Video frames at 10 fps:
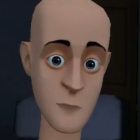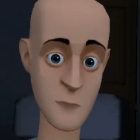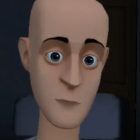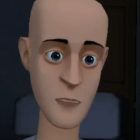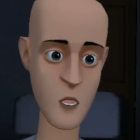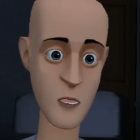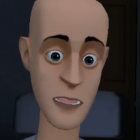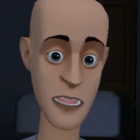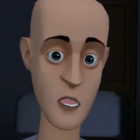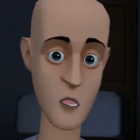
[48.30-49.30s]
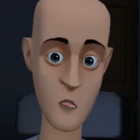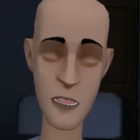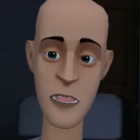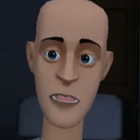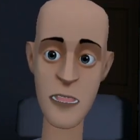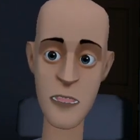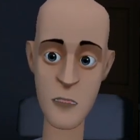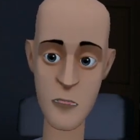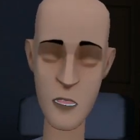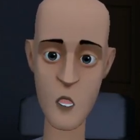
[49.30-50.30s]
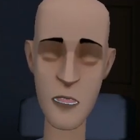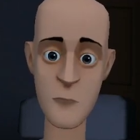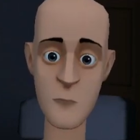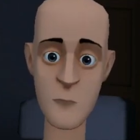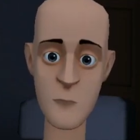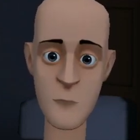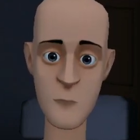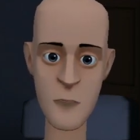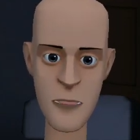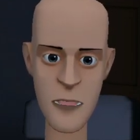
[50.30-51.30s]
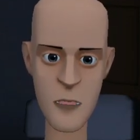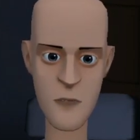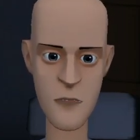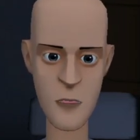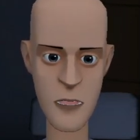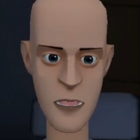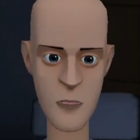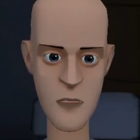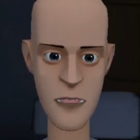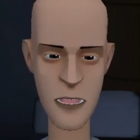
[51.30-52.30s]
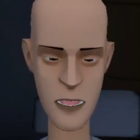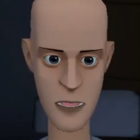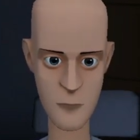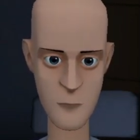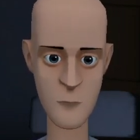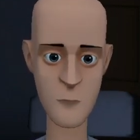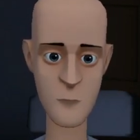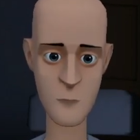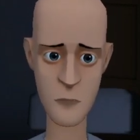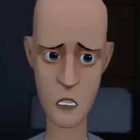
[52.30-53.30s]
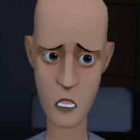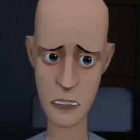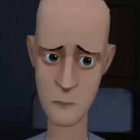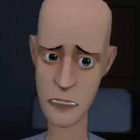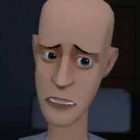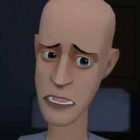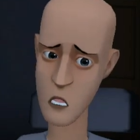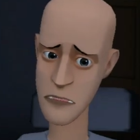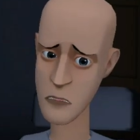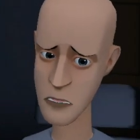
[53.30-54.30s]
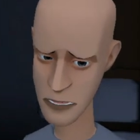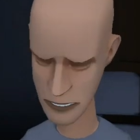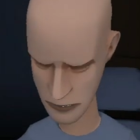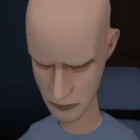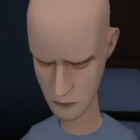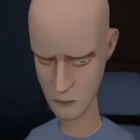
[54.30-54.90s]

I got kicked out off Retail Tycoon. Let's try Friday Night Funkin'. Gosh I'm running out of ideas.